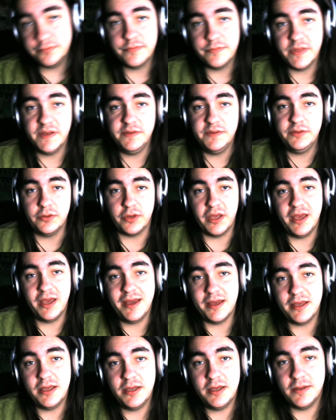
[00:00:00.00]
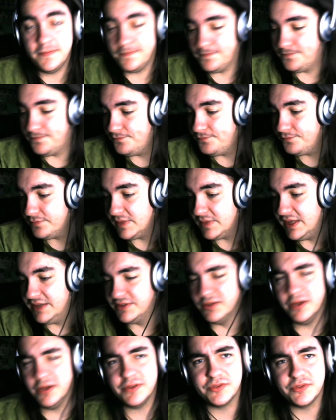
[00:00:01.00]
it's okay. It's
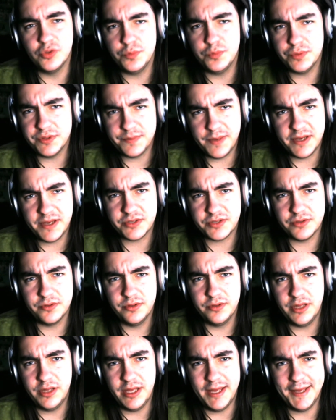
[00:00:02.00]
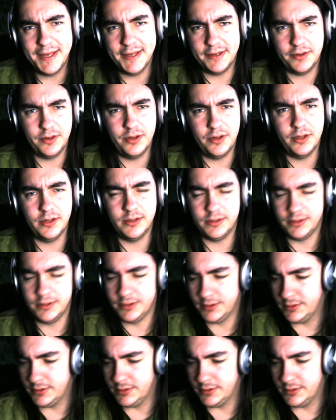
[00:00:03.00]
not super special at all.